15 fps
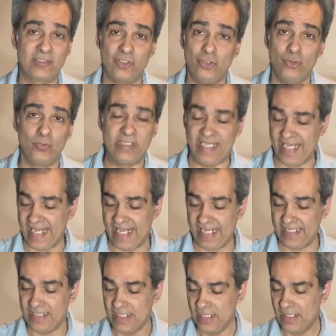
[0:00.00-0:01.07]

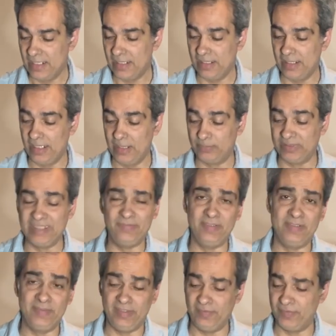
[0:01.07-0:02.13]
UK, uh, I believe
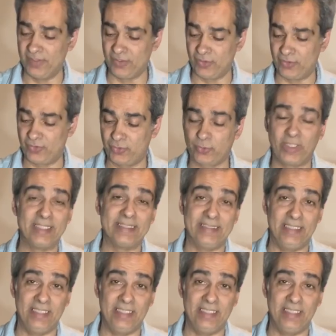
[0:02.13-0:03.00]
even Australia